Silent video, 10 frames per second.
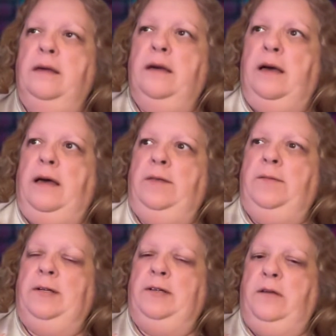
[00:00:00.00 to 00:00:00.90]
the
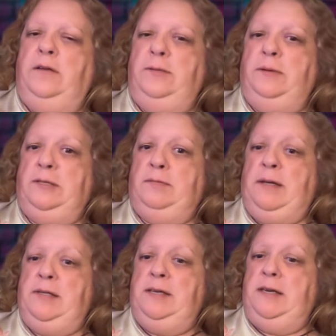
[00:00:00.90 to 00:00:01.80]
McDonald's
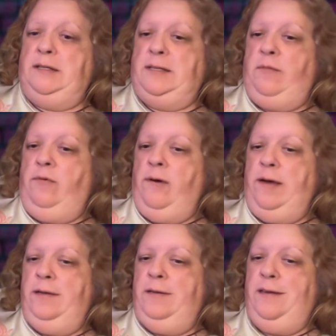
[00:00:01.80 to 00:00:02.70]
McSpicy at some point.